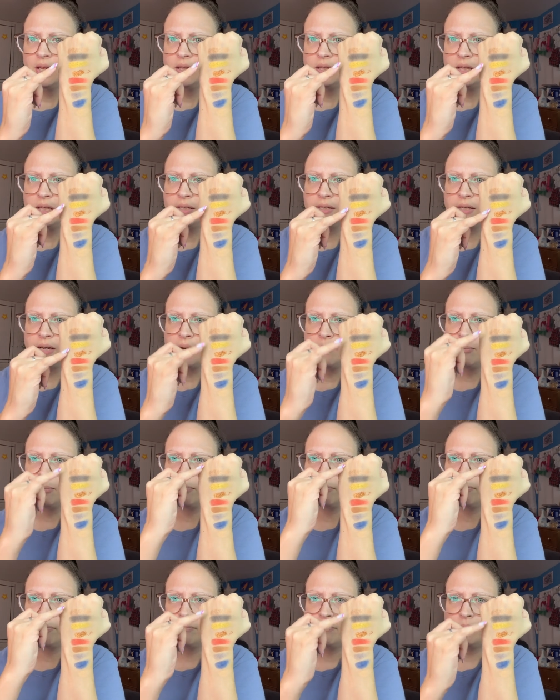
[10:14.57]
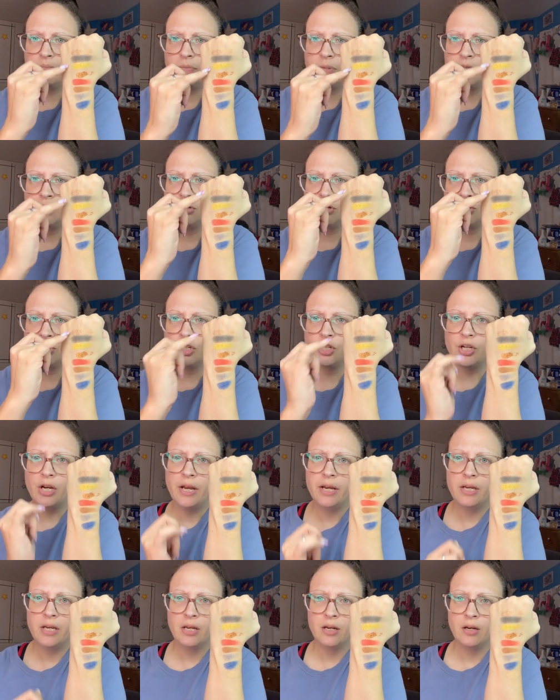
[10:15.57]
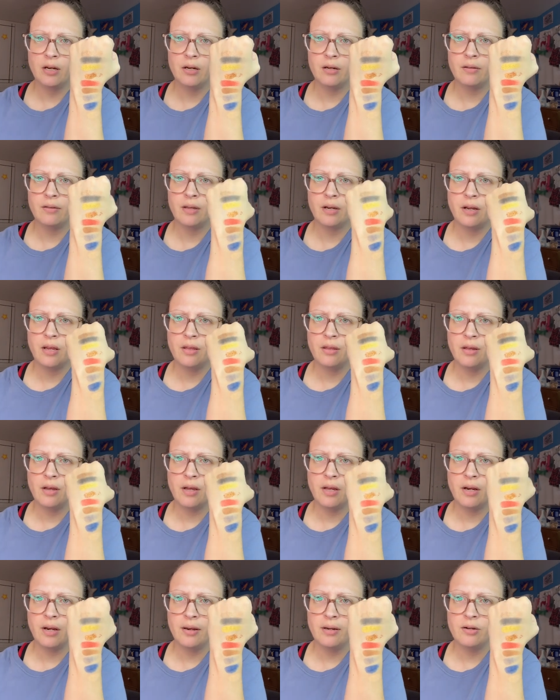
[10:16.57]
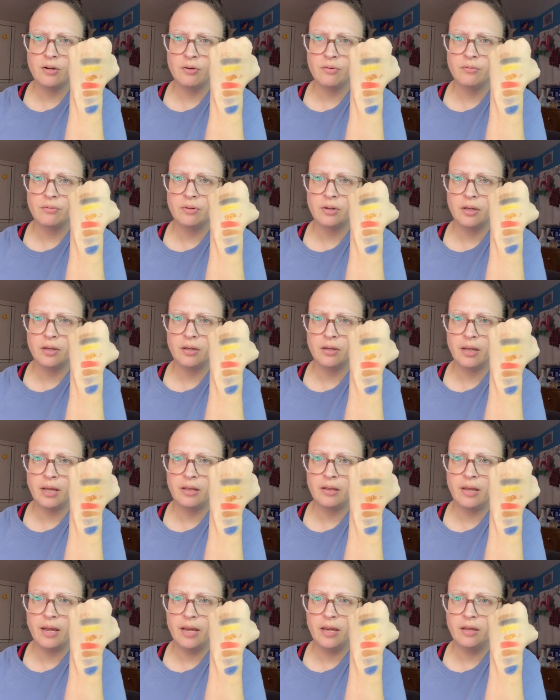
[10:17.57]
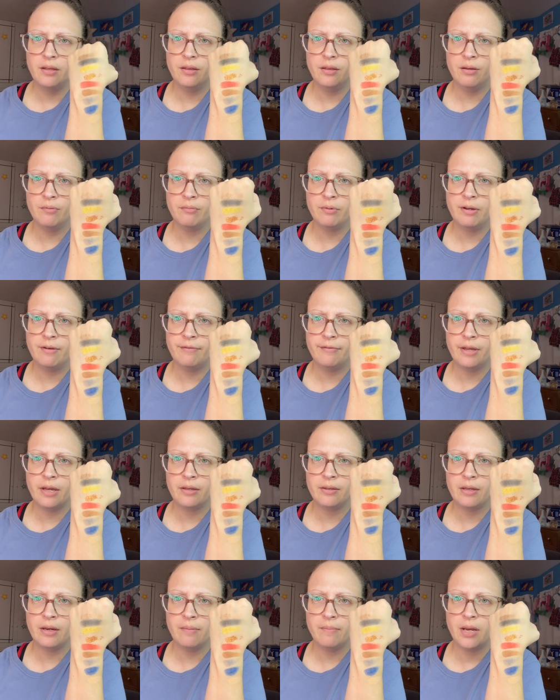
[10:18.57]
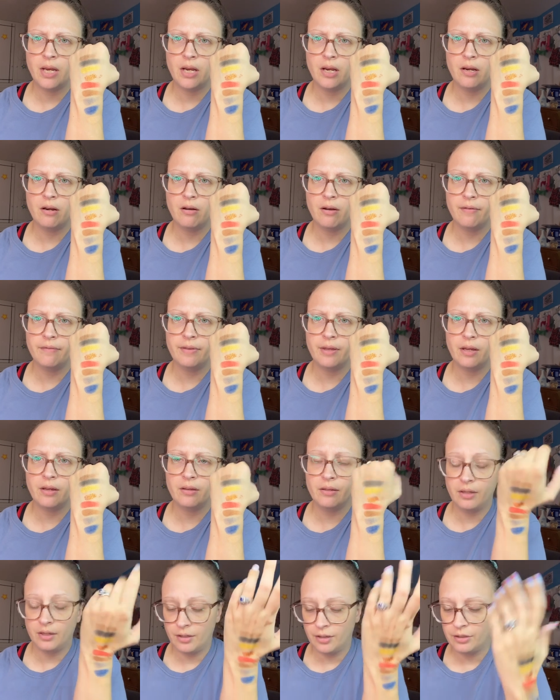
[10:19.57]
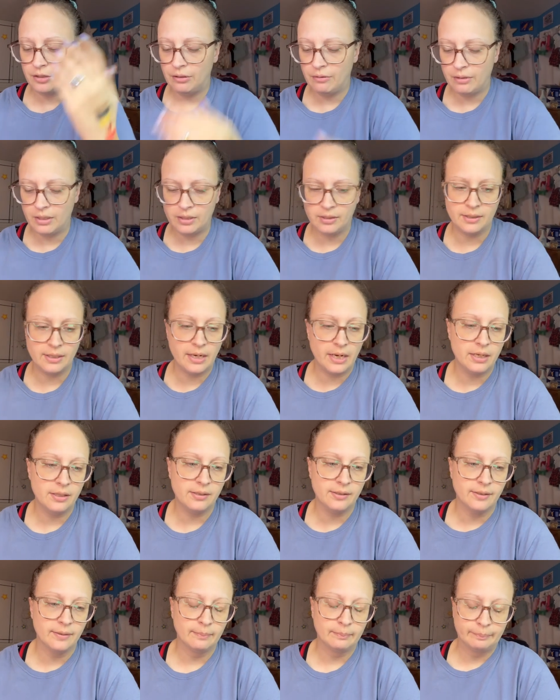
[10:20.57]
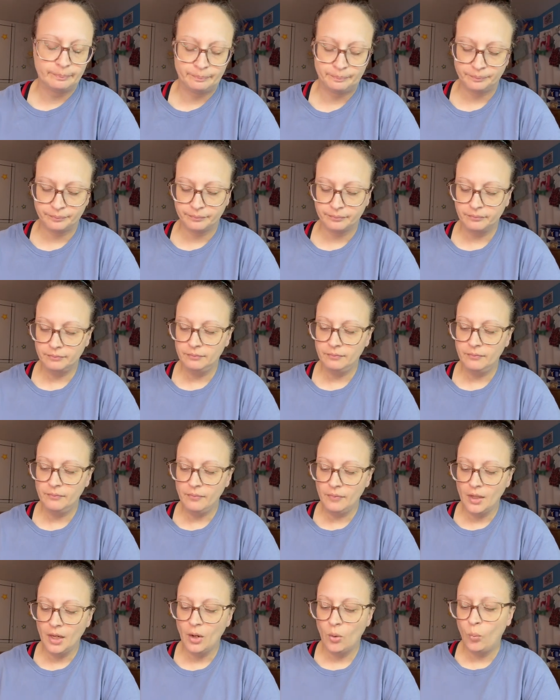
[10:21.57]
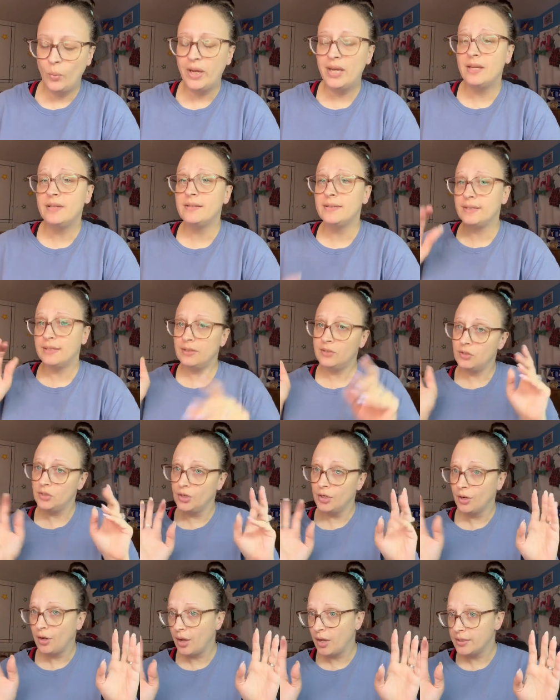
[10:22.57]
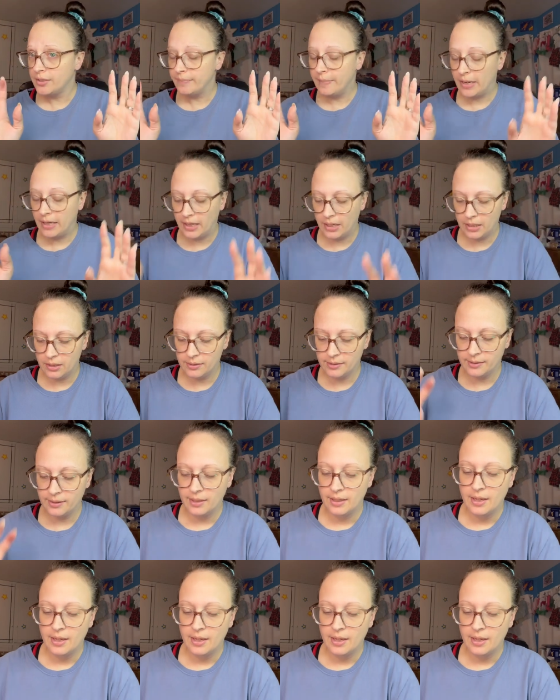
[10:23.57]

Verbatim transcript: like I said, I'm, these are shinier than I thought. And I don't, I like the reflect that I'm getting off that glitter too. That's nice. Wicked Sister Cosmetics.